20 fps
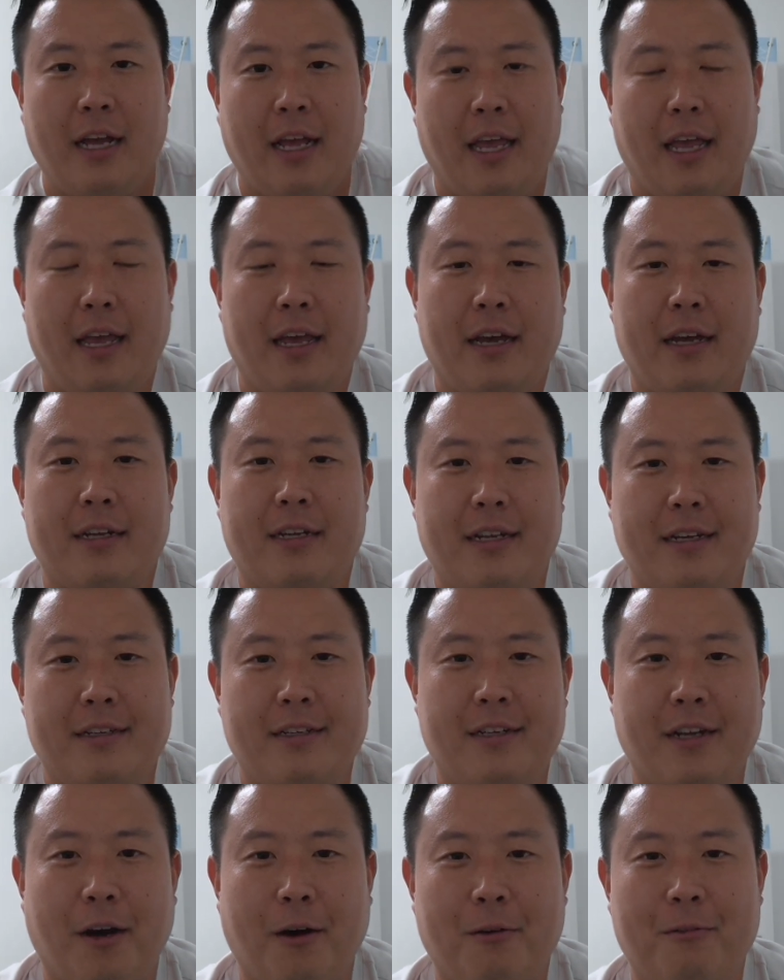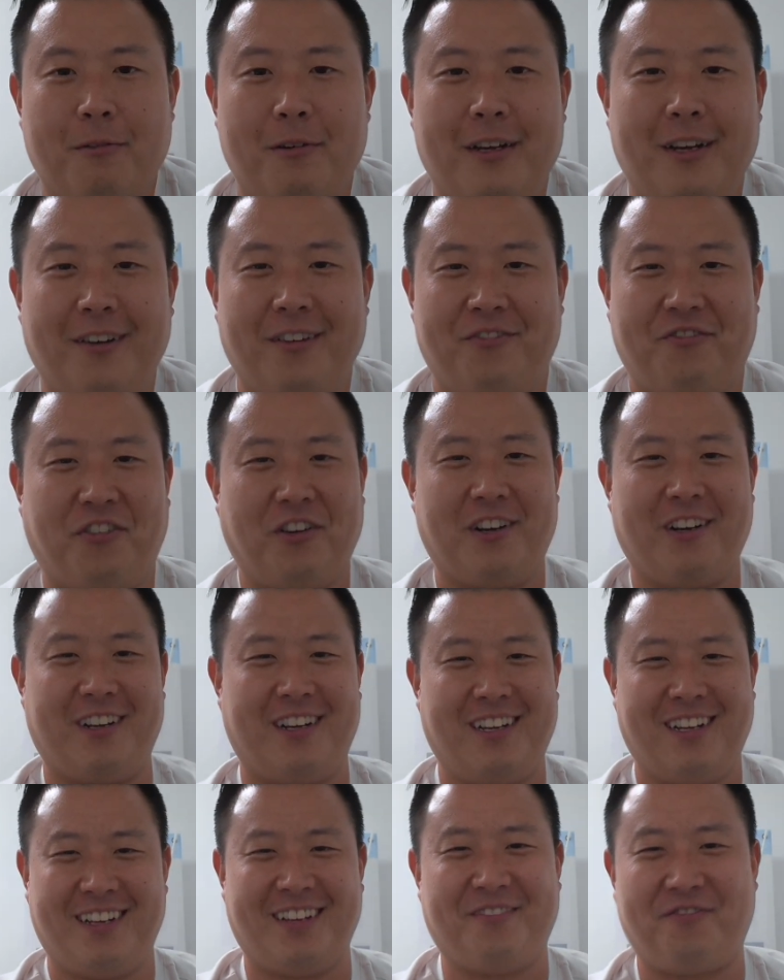And, you know,
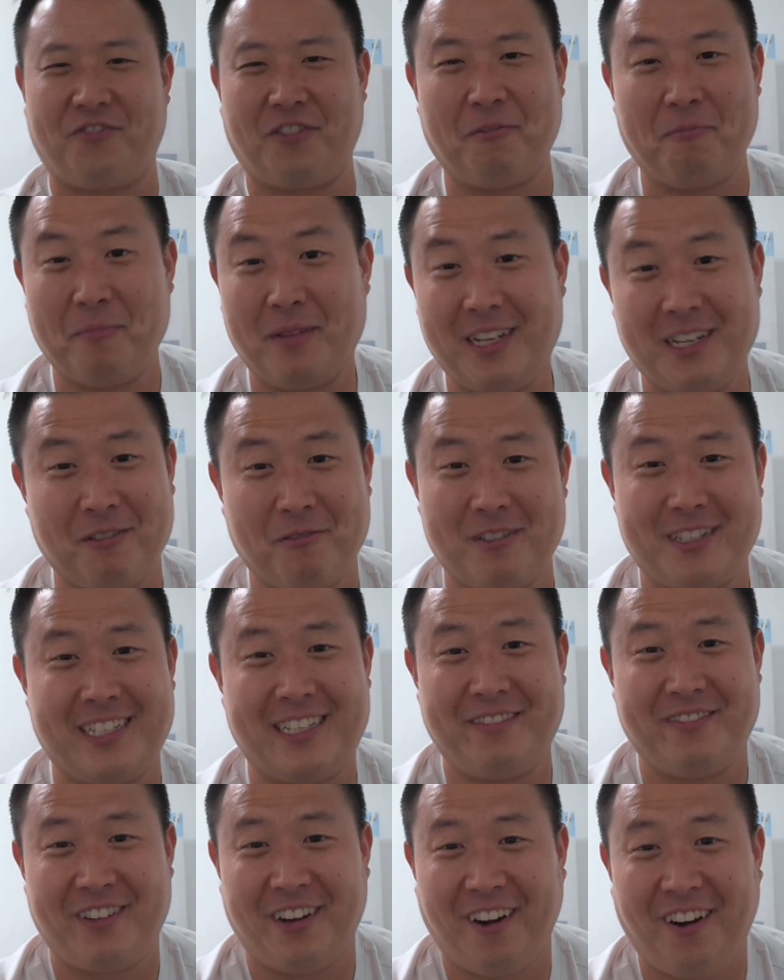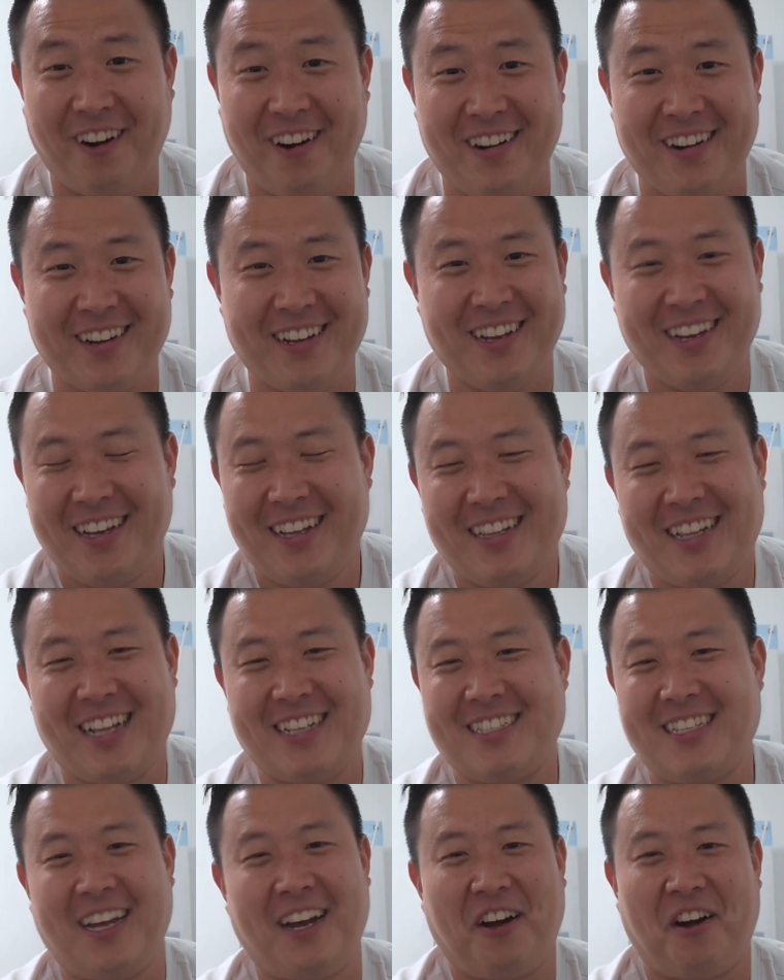for me, it wasn't even hard.
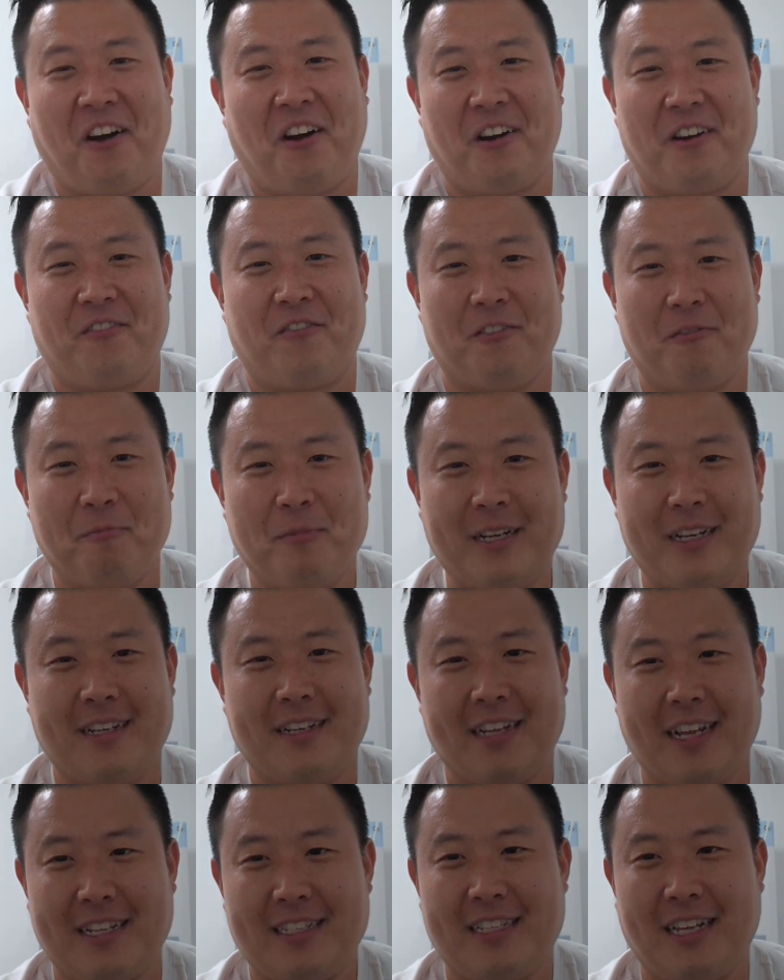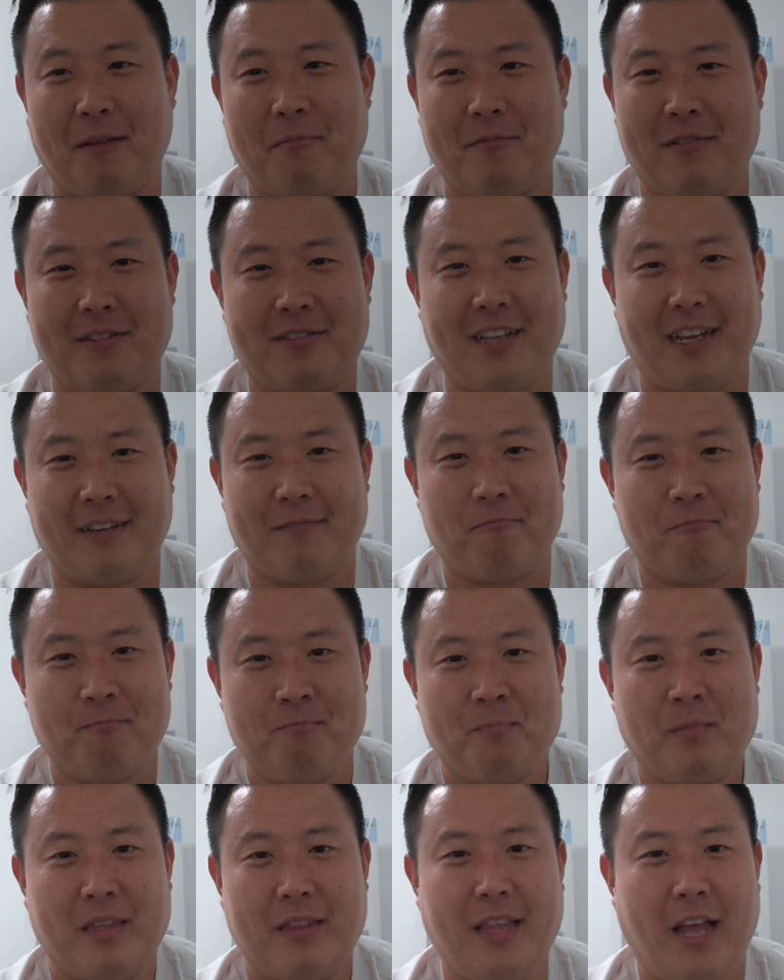That's not hard for me. I'm just like,
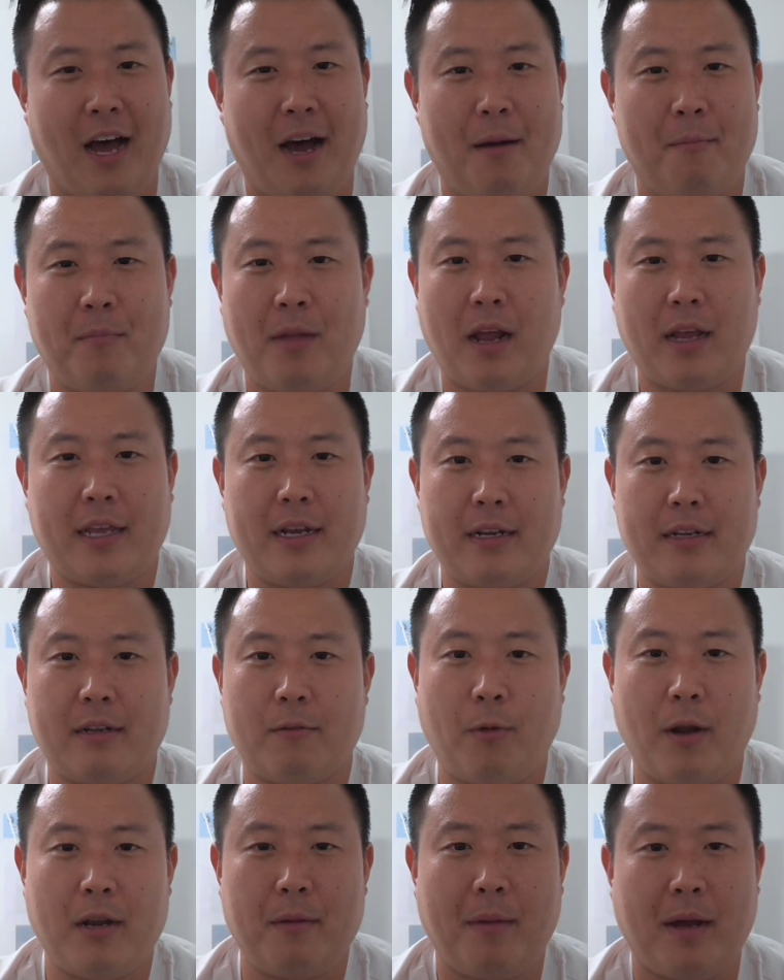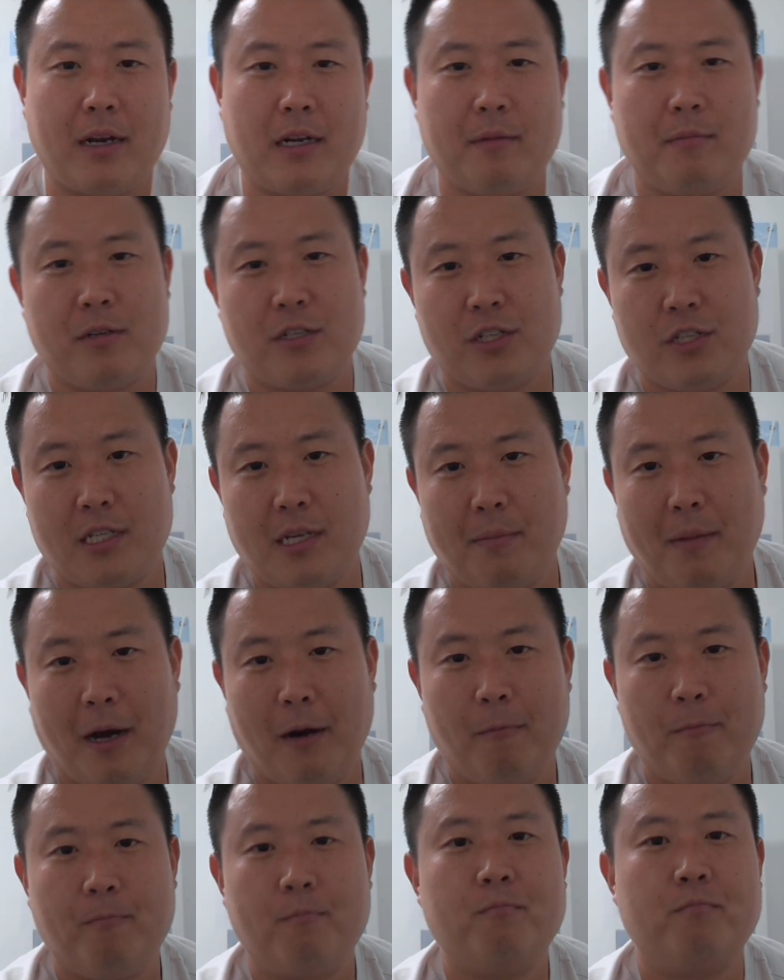nah, I'm not getting the right amount of commissions. I'm
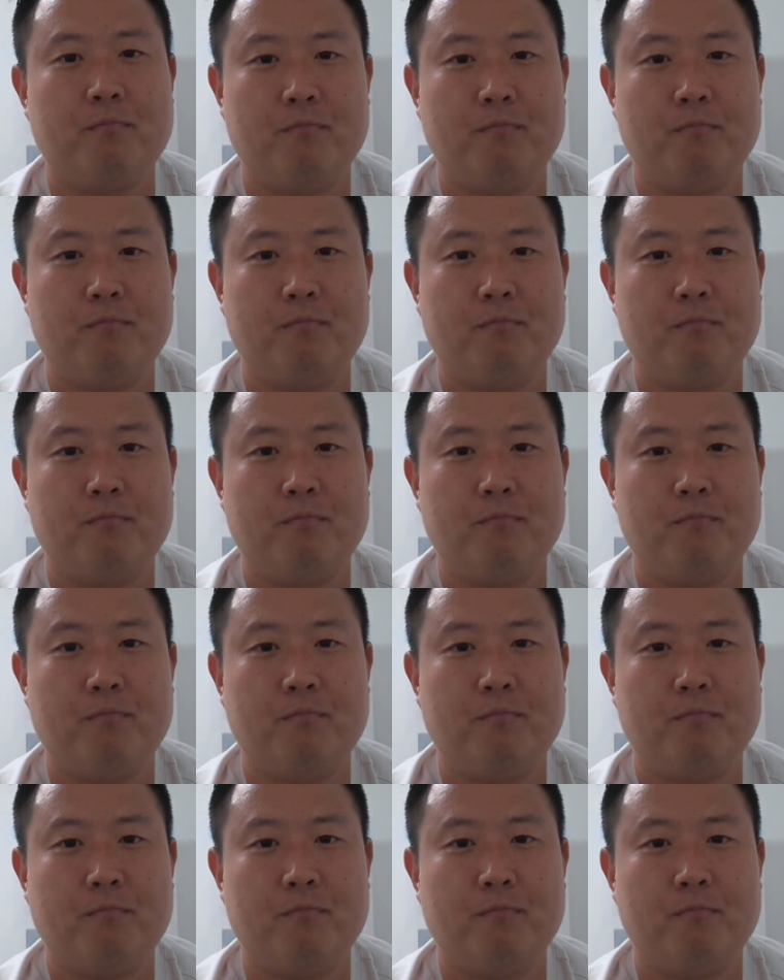out.